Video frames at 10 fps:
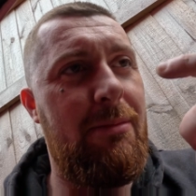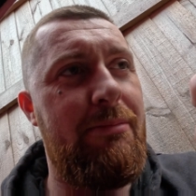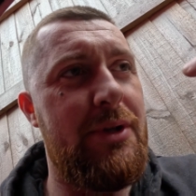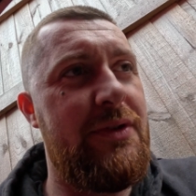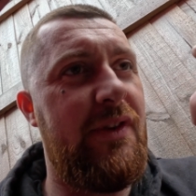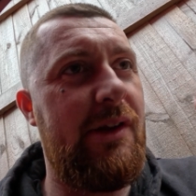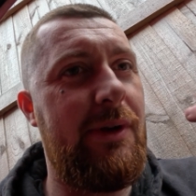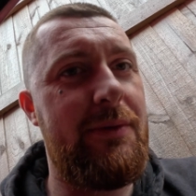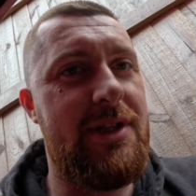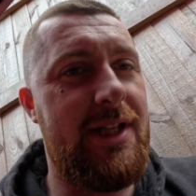a buzz thing. When
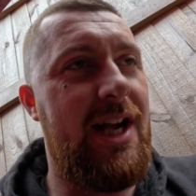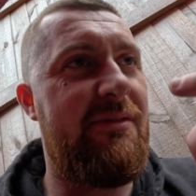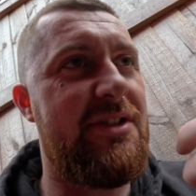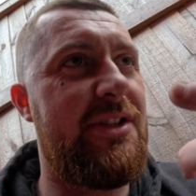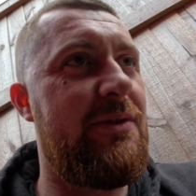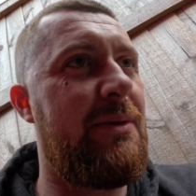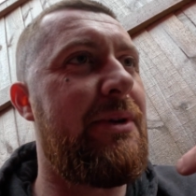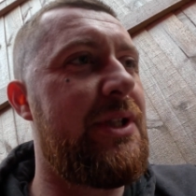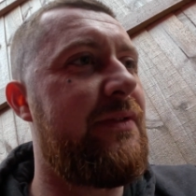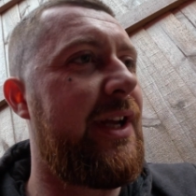I was in the garage, I'd use a
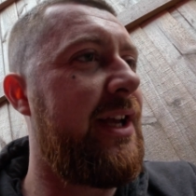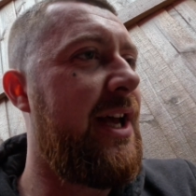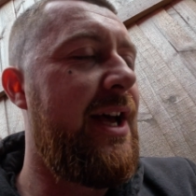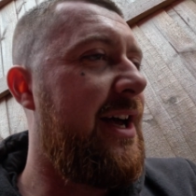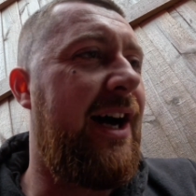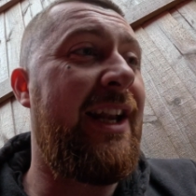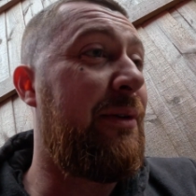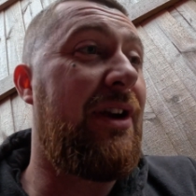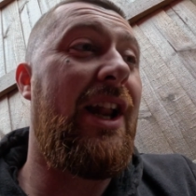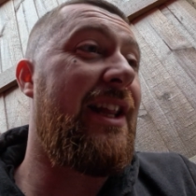buzz thing, and that
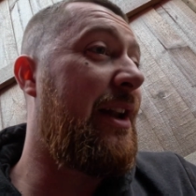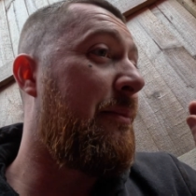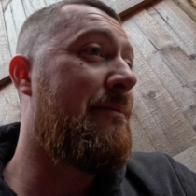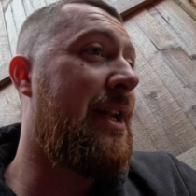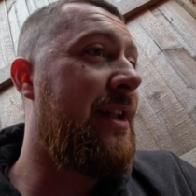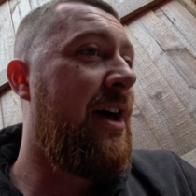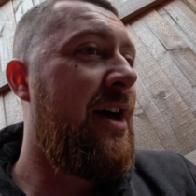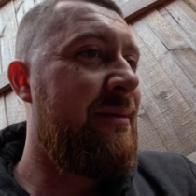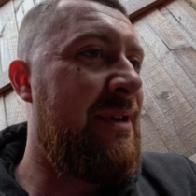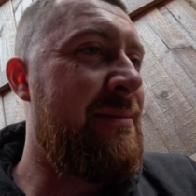would clean that up mint.
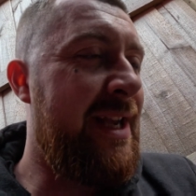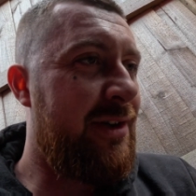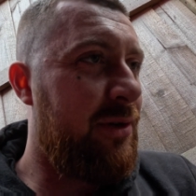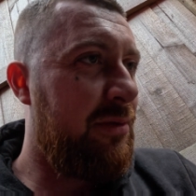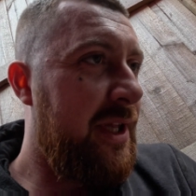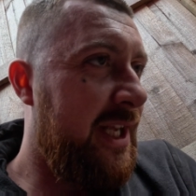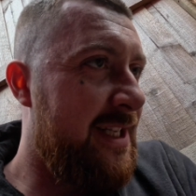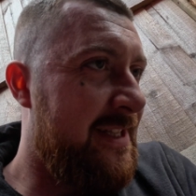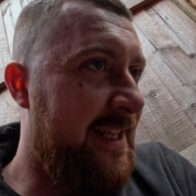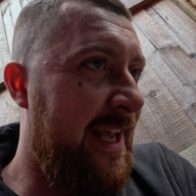My main goal here
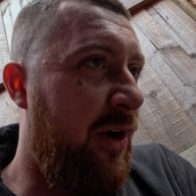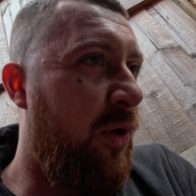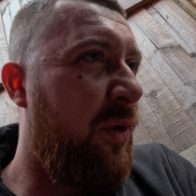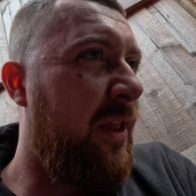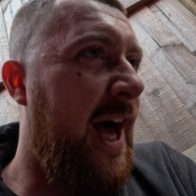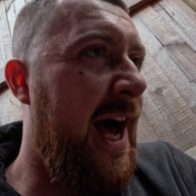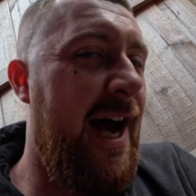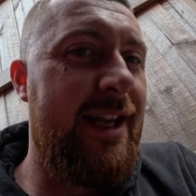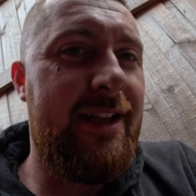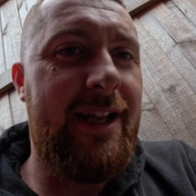is to get all the
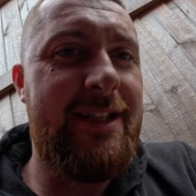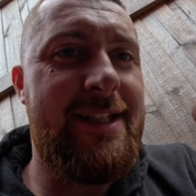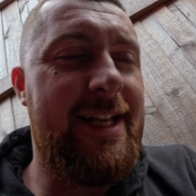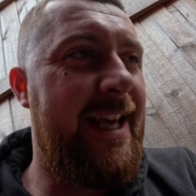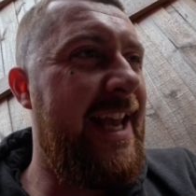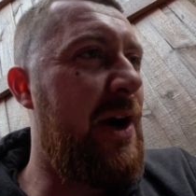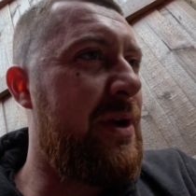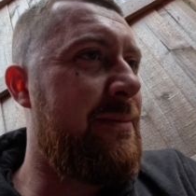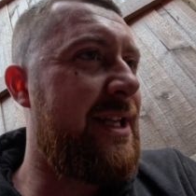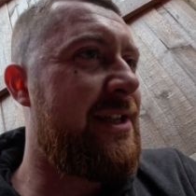hard, like sticky
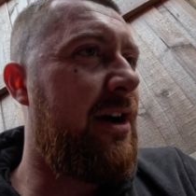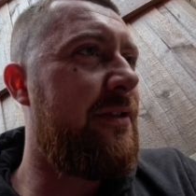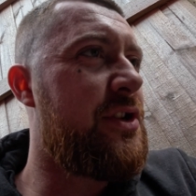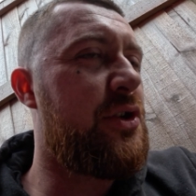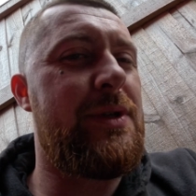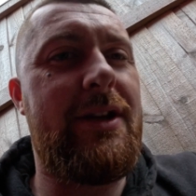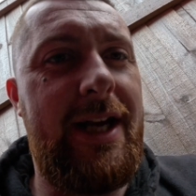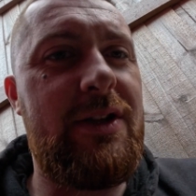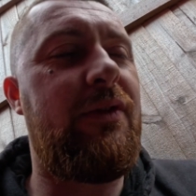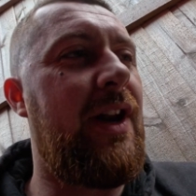outy bits off, so it's a
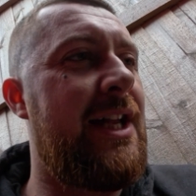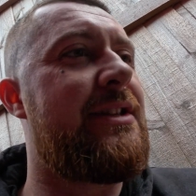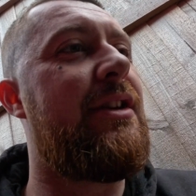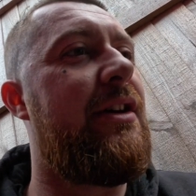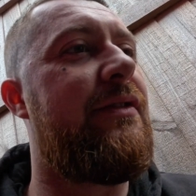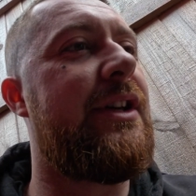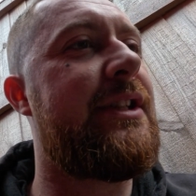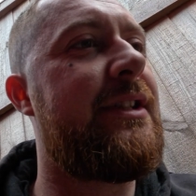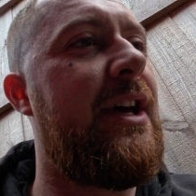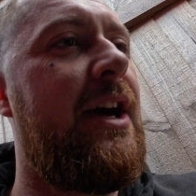nice flat surface,